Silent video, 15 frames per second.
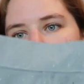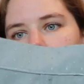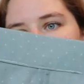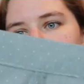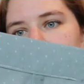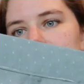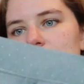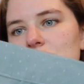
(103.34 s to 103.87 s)

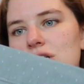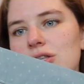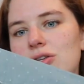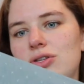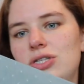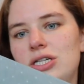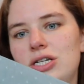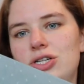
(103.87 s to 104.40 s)
stitch in the
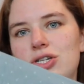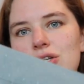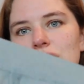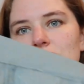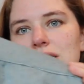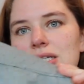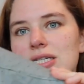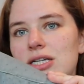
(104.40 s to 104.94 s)
ditch so
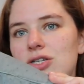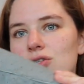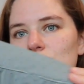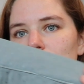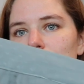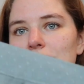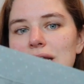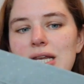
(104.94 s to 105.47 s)
that it's
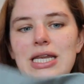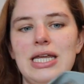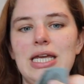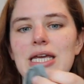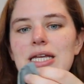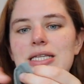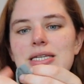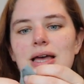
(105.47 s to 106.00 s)
extremely
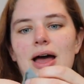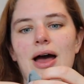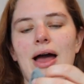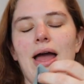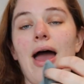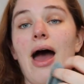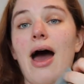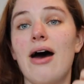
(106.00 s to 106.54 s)
neat.
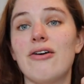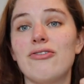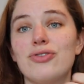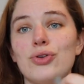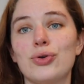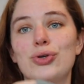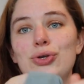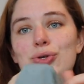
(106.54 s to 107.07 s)
I have
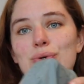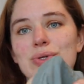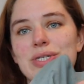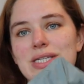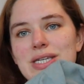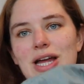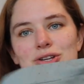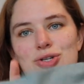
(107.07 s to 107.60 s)
the
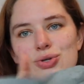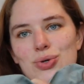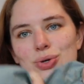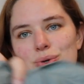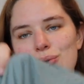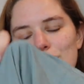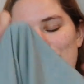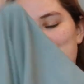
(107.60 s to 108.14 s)
cutest, I'll show
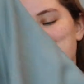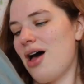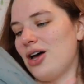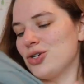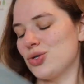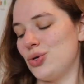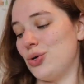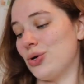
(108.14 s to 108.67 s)
you
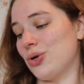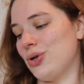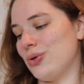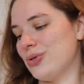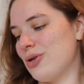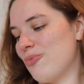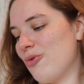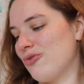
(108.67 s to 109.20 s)
a
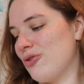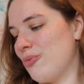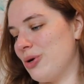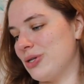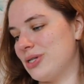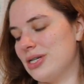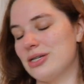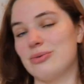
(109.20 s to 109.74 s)
close-up of the
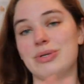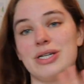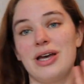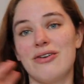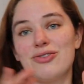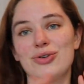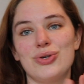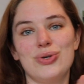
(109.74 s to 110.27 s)
buttons, but I
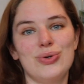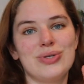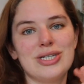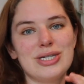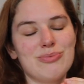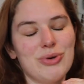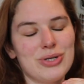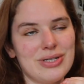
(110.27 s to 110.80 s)
have the
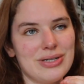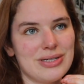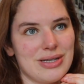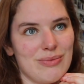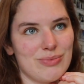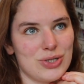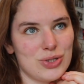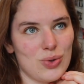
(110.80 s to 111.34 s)
cutest buttons.
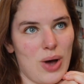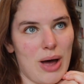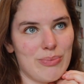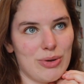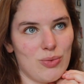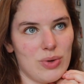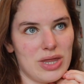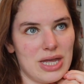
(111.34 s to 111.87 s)
I'm so
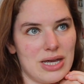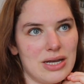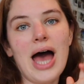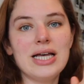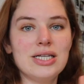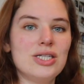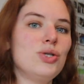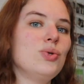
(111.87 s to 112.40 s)
happy with it.
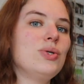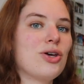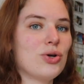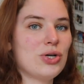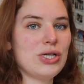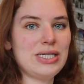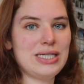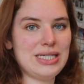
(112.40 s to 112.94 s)
As you're
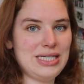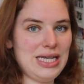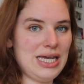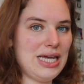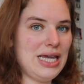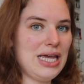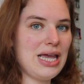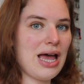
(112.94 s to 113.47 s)
gonna
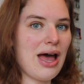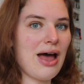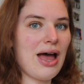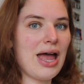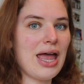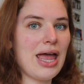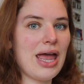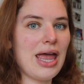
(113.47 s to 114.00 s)
see,
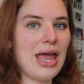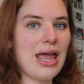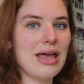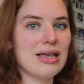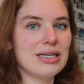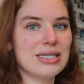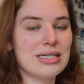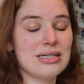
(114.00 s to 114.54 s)

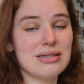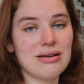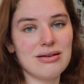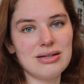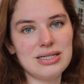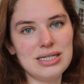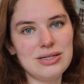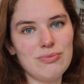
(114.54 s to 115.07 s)
I
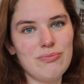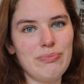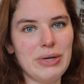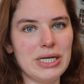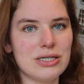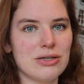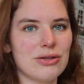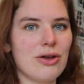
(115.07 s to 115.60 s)
started a
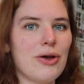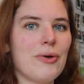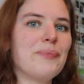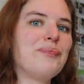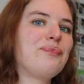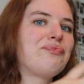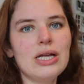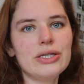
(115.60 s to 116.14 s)
bit on
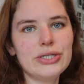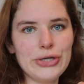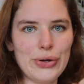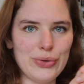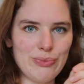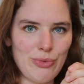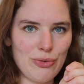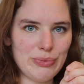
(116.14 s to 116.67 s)
a
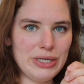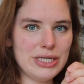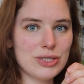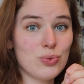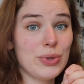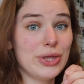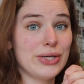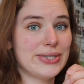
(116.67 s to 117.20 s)
down moment with the